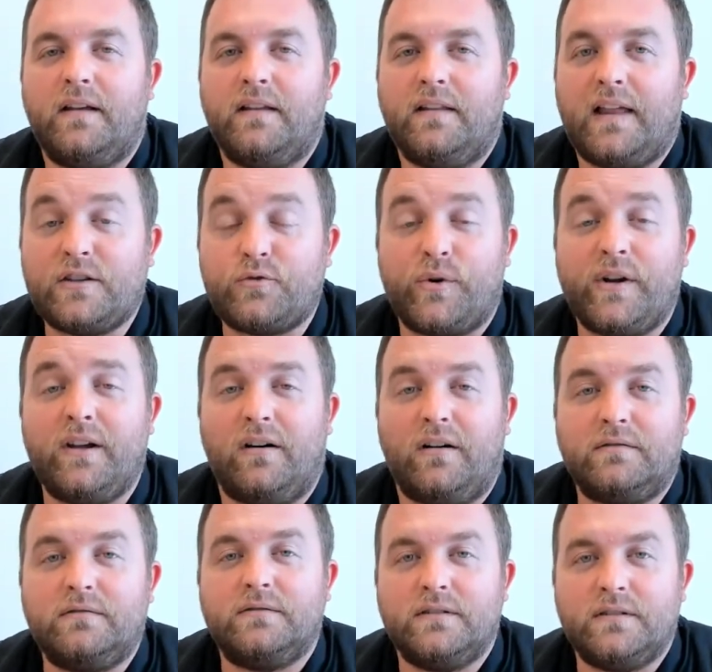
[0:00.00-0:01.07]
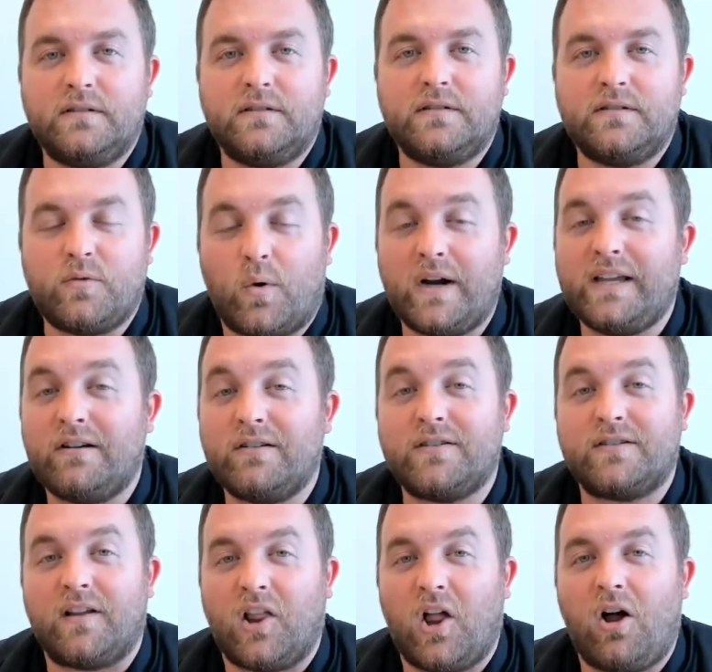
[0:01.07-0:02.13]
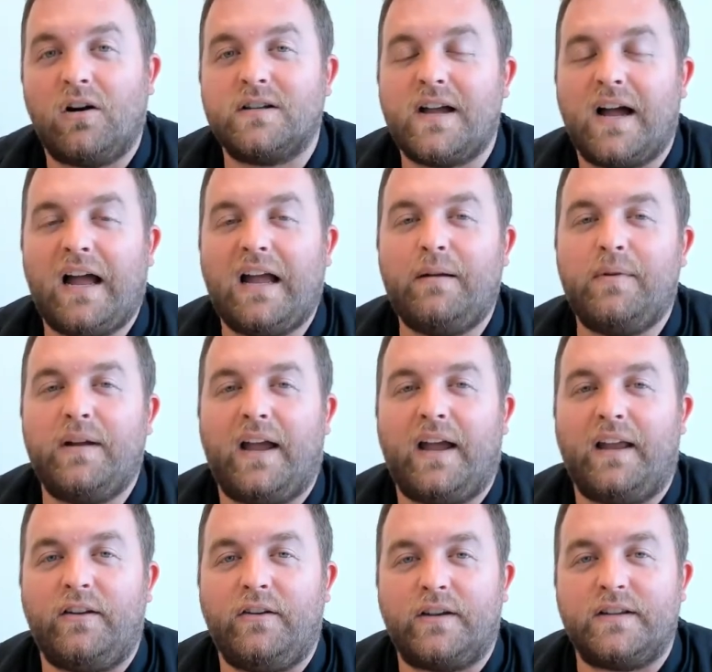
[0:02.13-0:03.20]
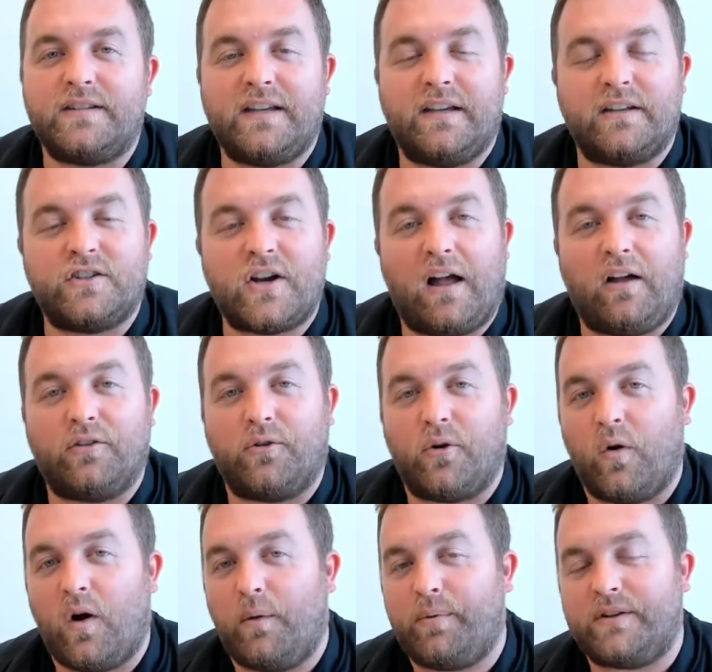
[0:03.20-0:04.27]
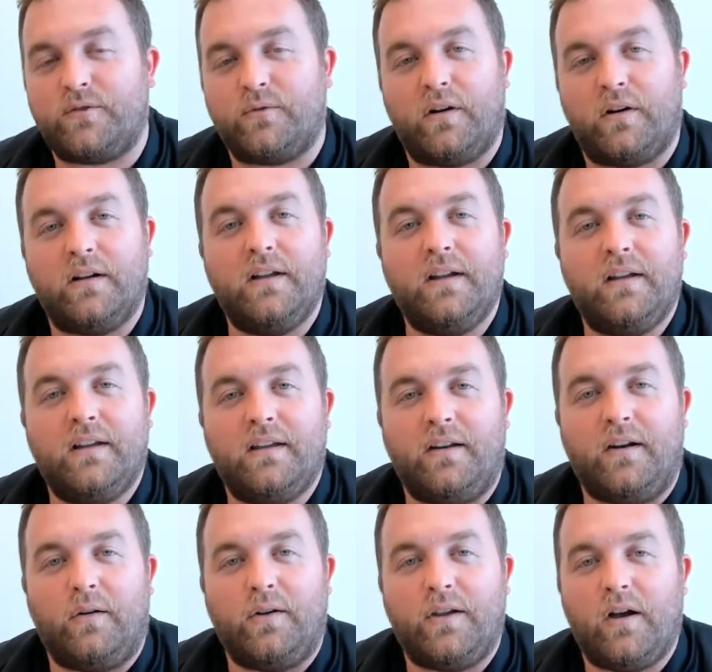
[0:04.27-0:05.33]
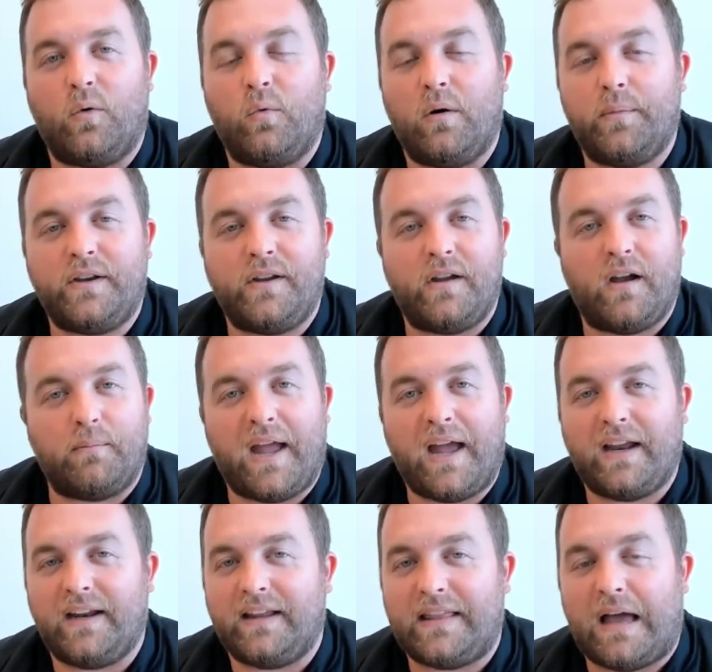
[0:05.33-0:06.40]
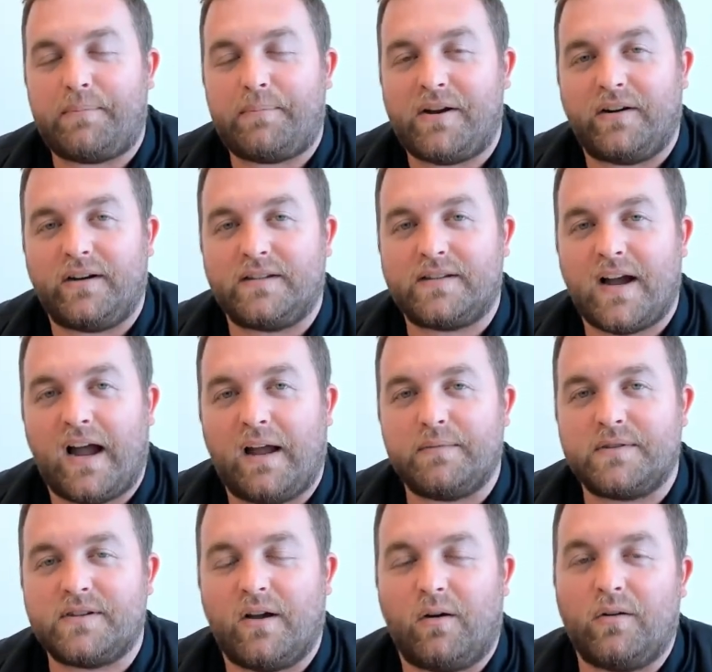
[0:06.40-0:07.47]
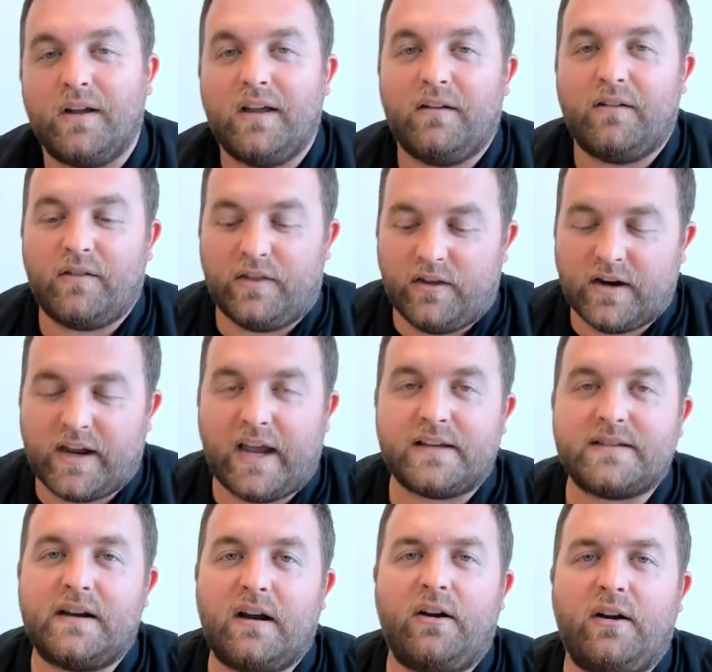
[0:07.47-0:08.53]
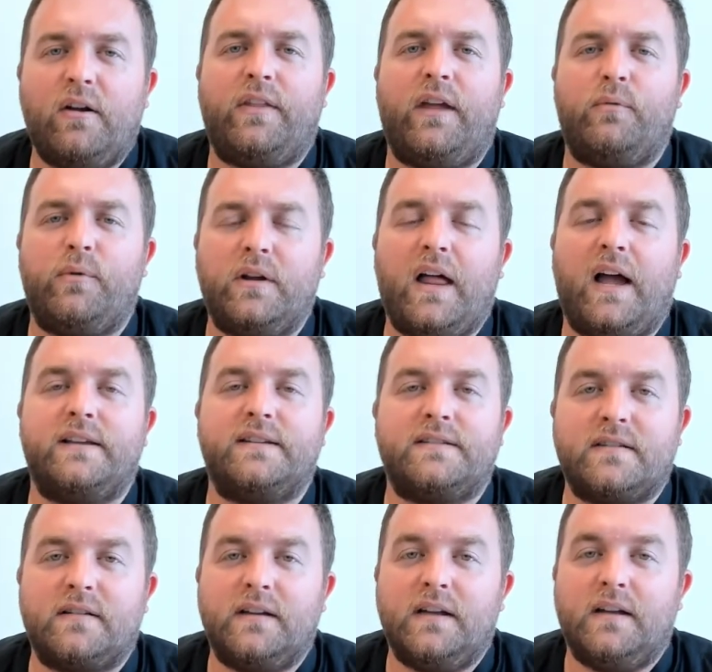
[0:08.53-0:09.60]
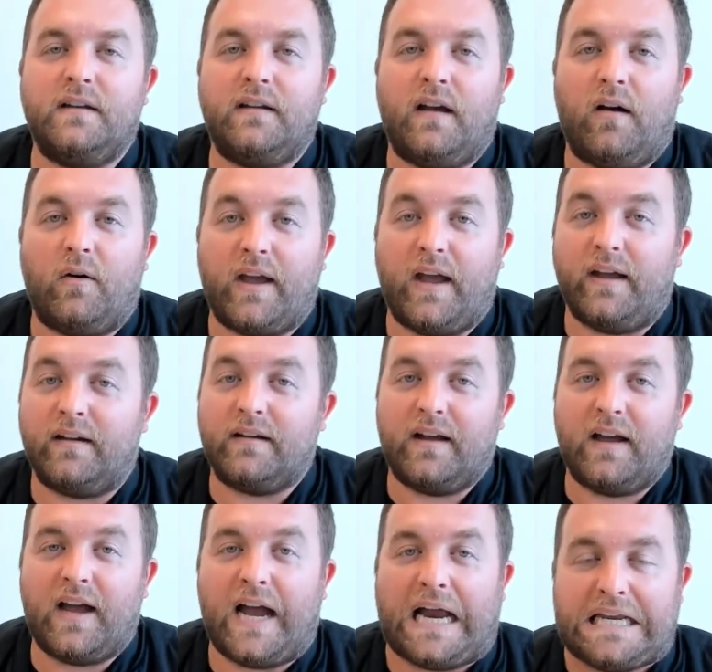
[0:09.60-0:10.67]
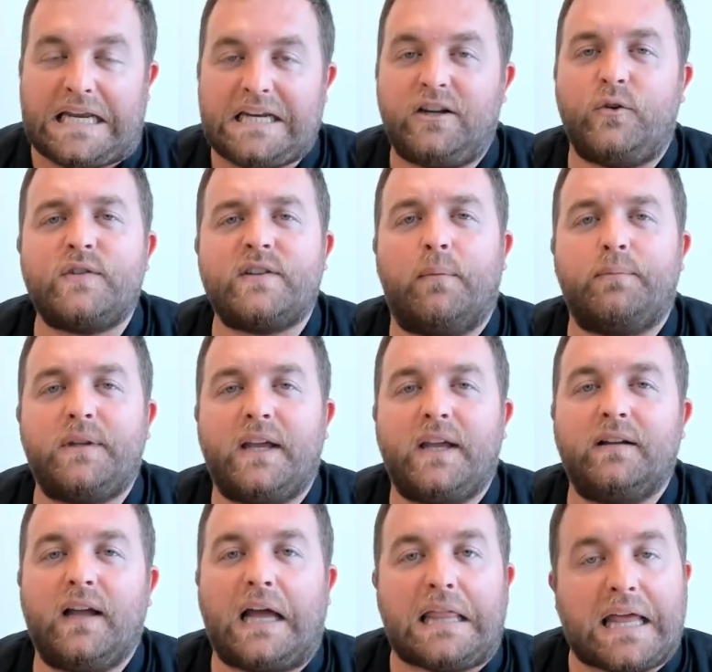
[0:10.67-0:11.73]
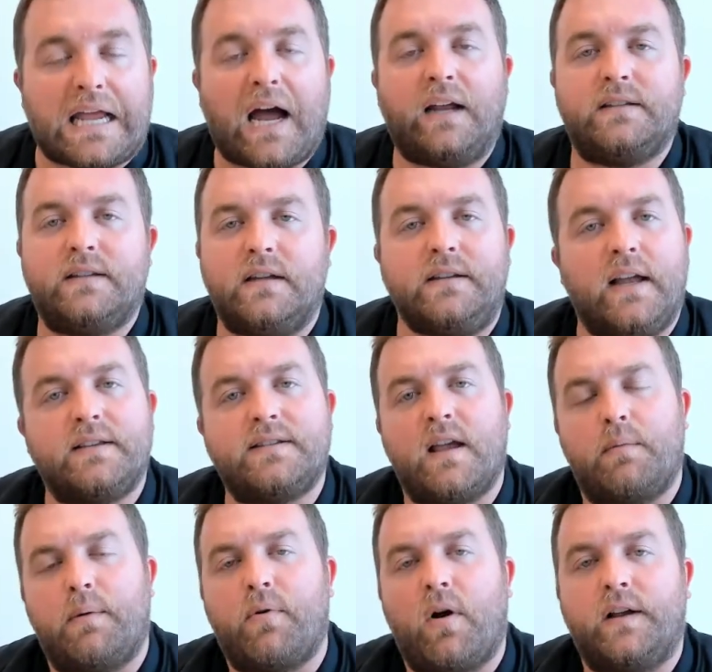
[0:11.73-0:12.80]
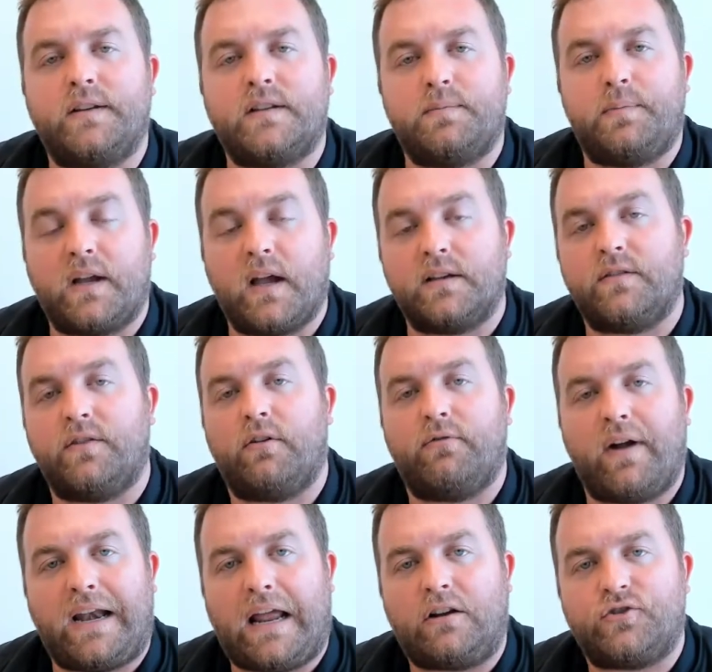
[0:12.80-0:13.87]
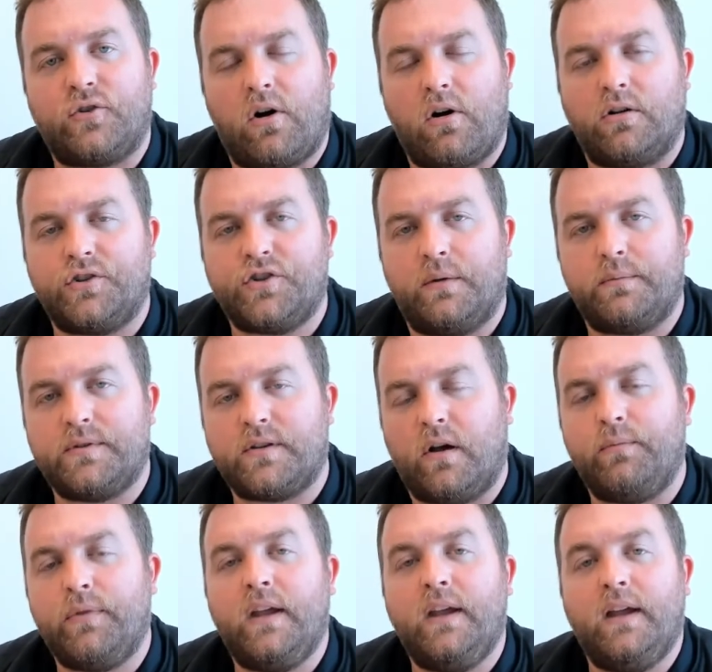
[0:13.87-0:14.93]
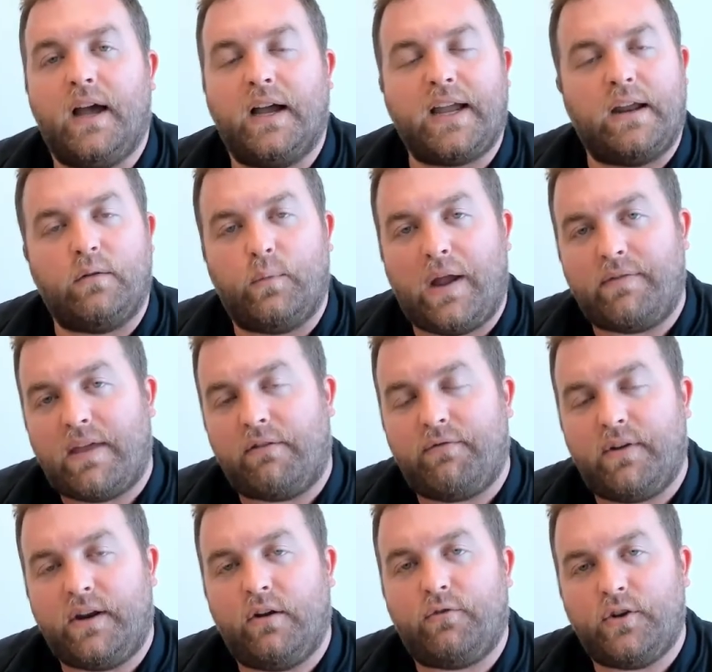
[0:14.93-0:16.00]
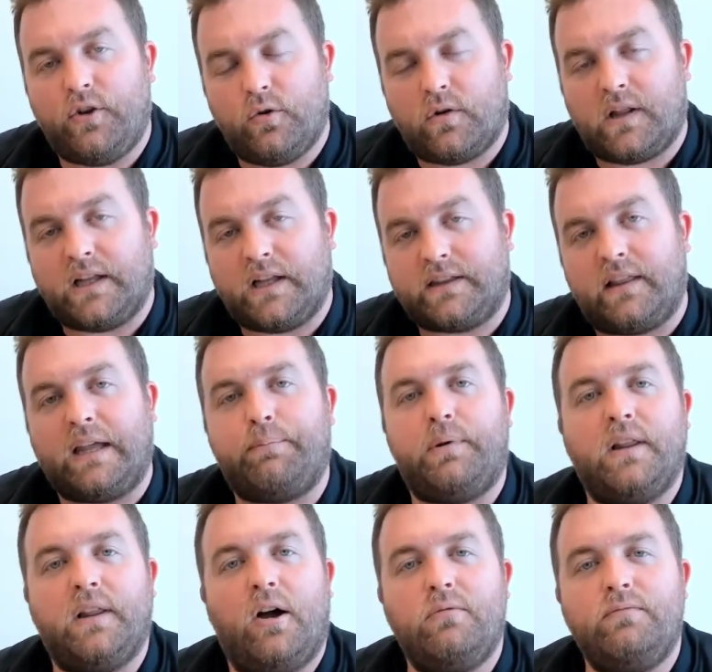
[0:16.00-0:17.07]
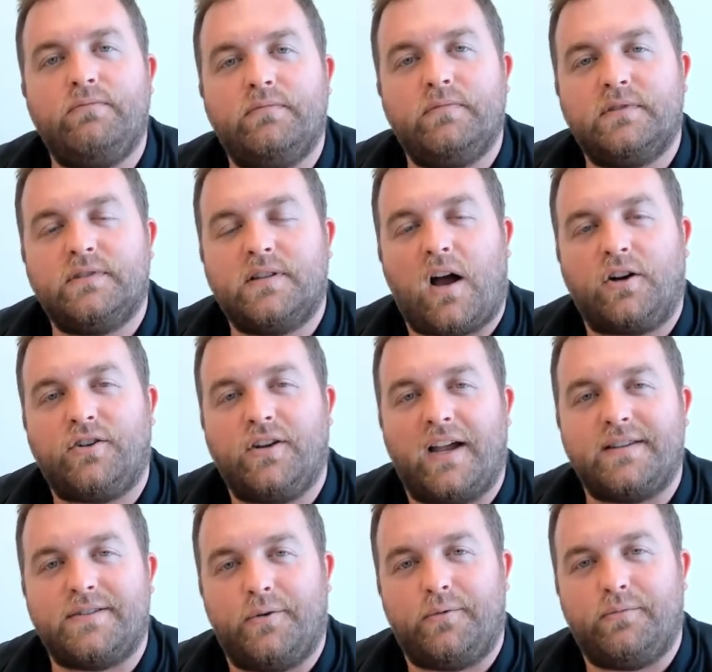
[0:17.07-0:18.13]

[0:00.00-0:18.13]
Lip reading: That's real. 20 years is a long time, and you can see a child grow up into a, young woman, young man in that period of time. So in their case scenario, they realized, okay, I need to do something, and they got into the debt settlement process because of their financial hardship. So again, we have that video for you. Click the link below. Talk to you guys soon.